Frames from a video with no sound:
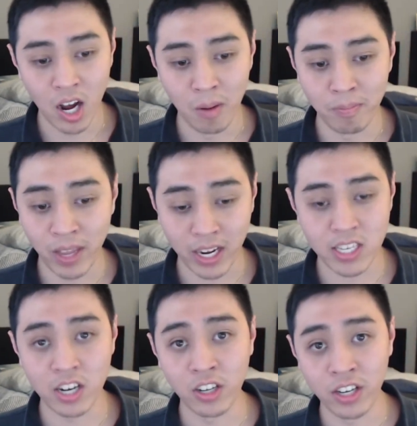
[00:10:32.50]
Like I
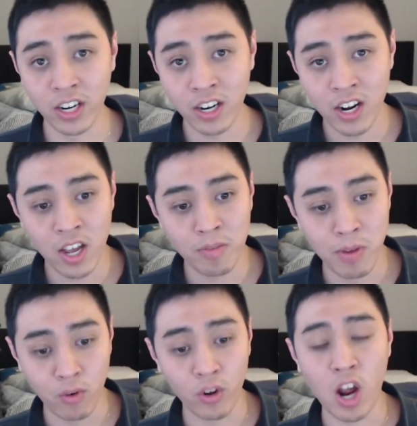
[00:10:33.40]
said earlier,
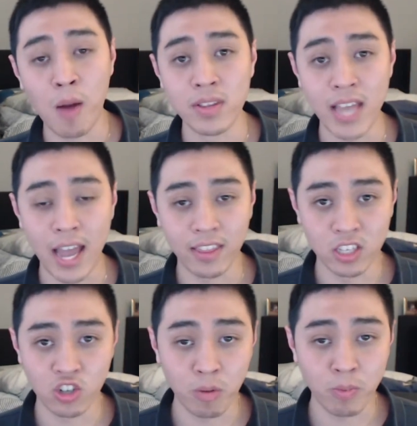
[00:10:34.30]
before the commons had the
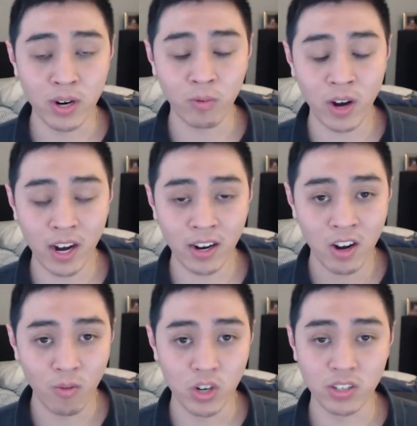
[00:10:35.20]
short print rare,
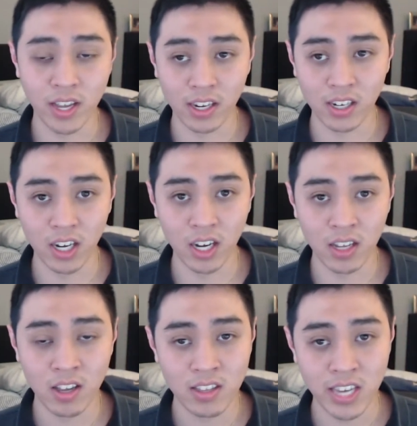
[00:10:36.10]
which is like
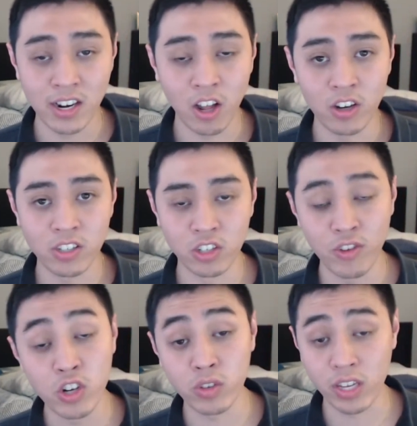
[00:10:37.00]
$10. The
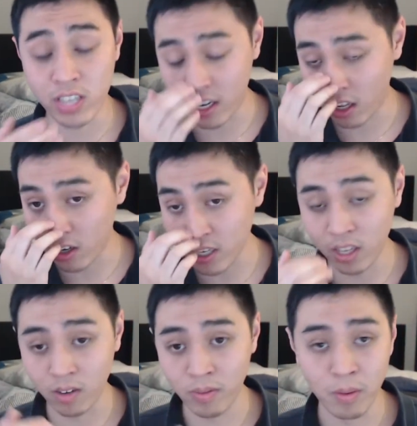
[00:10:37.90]
fusion were like $10,
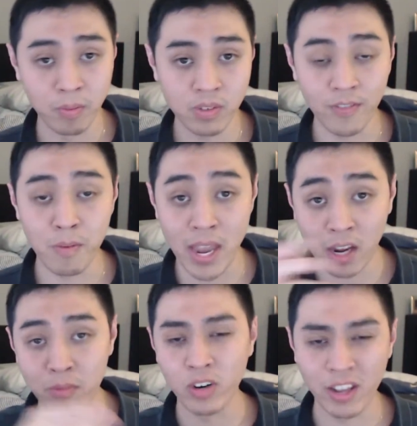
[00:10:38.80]
and the stuff to make
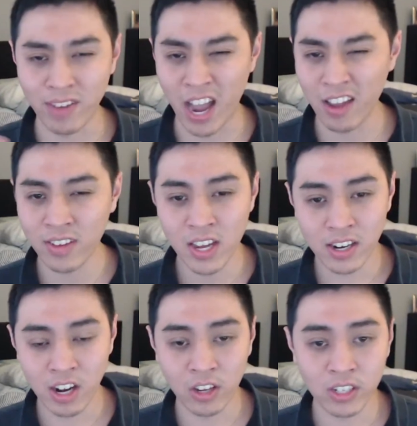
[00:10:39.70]
them were like
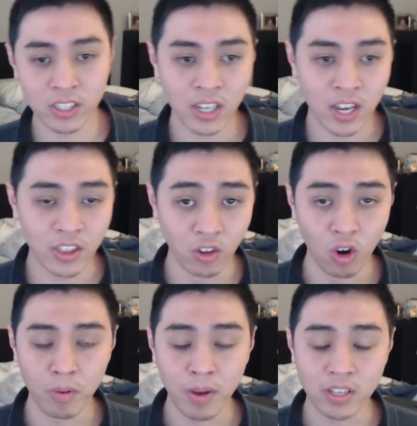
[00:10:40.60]
$5. The
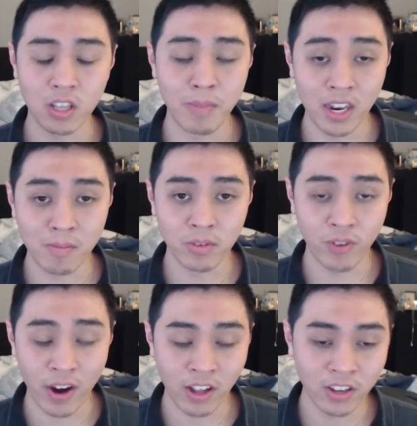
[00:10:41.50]
normal monsters that made them were
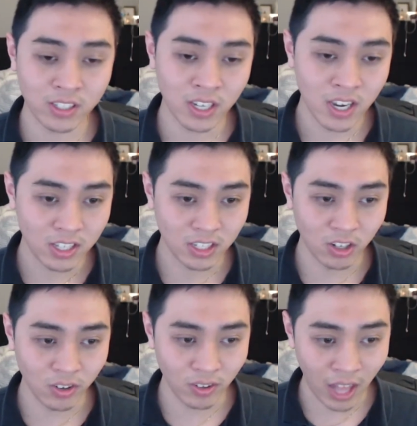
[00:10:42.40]
$5.
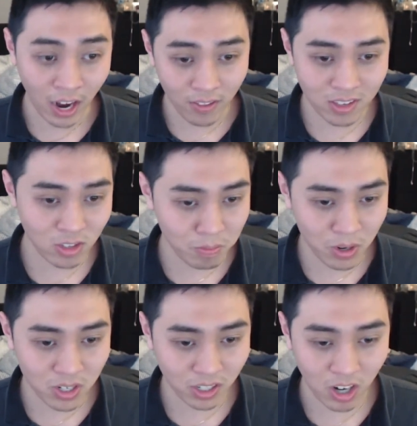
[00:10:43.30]
So a lot of these
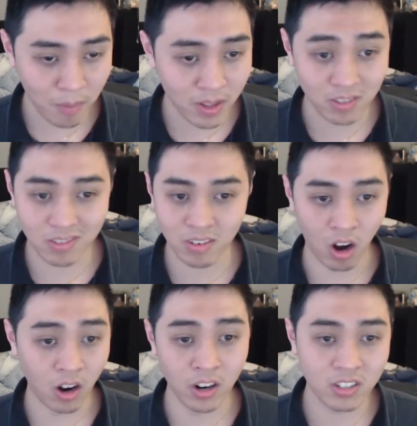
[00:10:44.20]
supers and commons
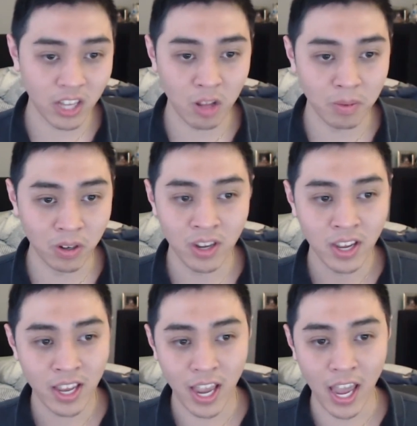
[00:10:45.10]
are sellable,
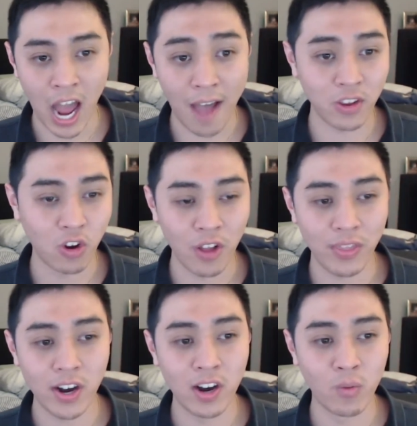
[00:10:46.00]
and I have to go out
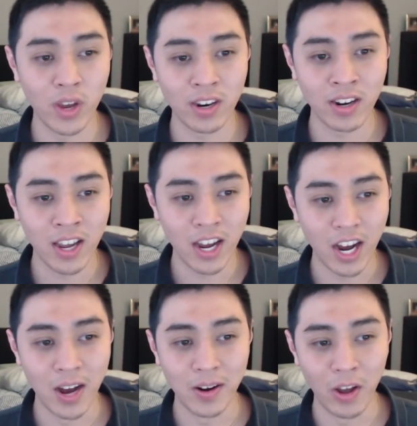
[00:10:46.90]
there and win
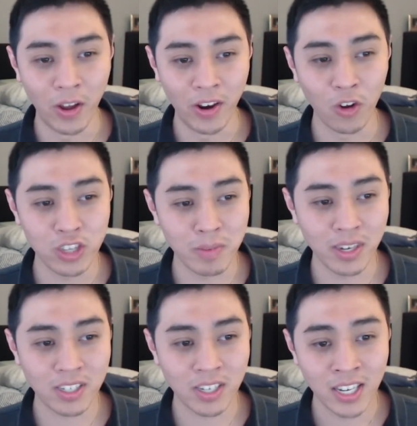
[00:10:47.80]
an
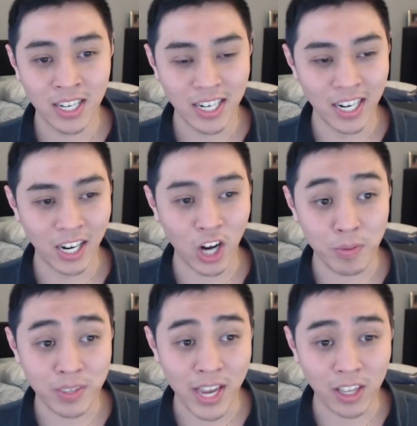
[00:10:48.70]
ultimate
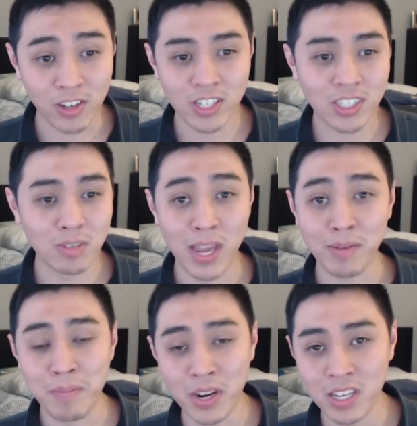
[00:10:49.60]
Common Cyclone just to make
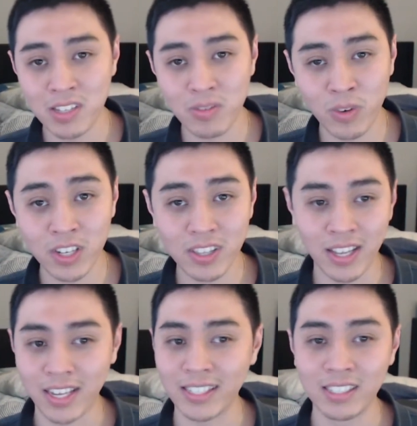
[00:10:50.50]
my money's worth.
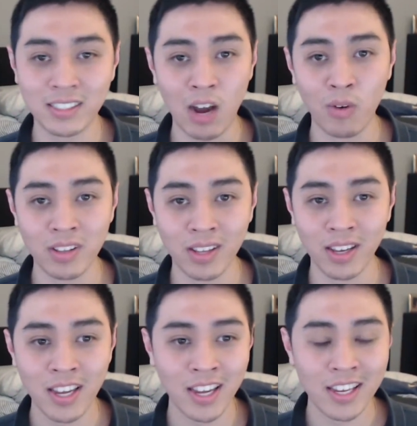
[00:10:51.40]
Like, it's not worth
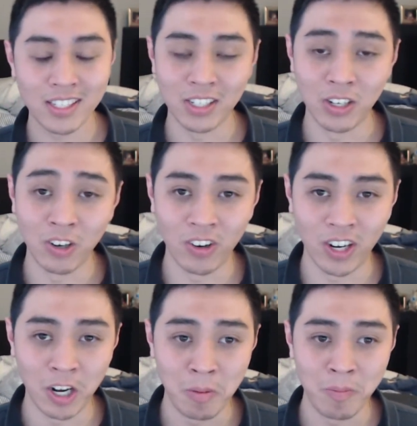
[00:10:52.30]
it.
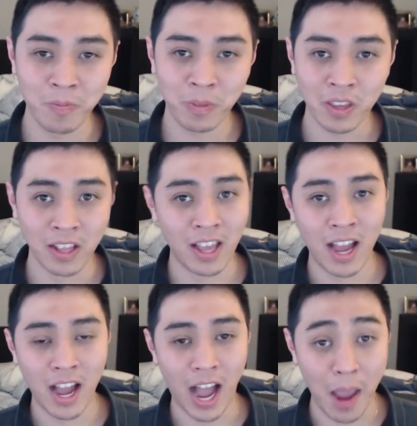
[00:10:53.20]
So
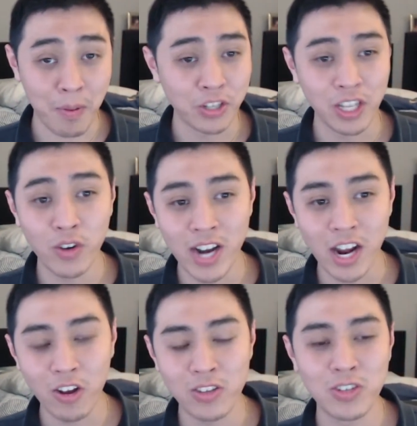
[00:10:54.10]
I personally would
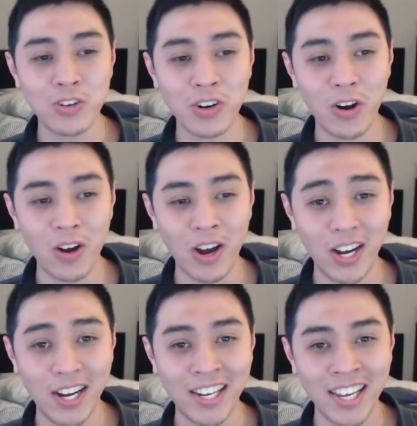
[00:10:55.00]
not go
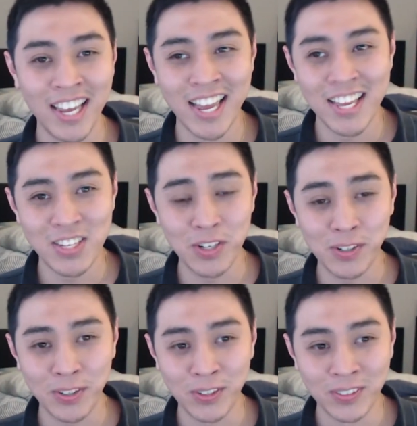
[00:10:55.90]

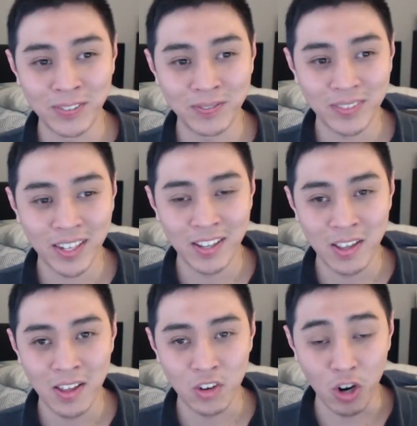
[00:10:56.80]
to
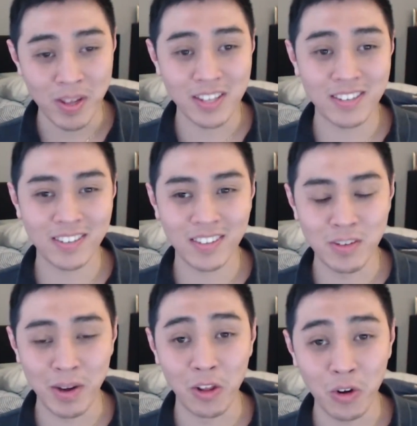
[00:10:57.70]
tournaments,
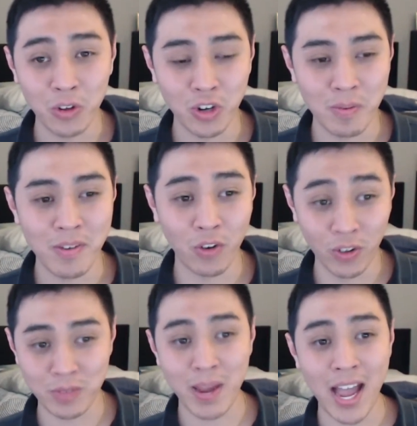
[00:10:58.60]
to my local tournament for
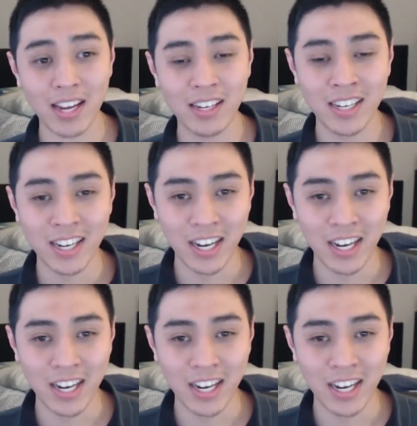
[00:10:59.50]
this pack.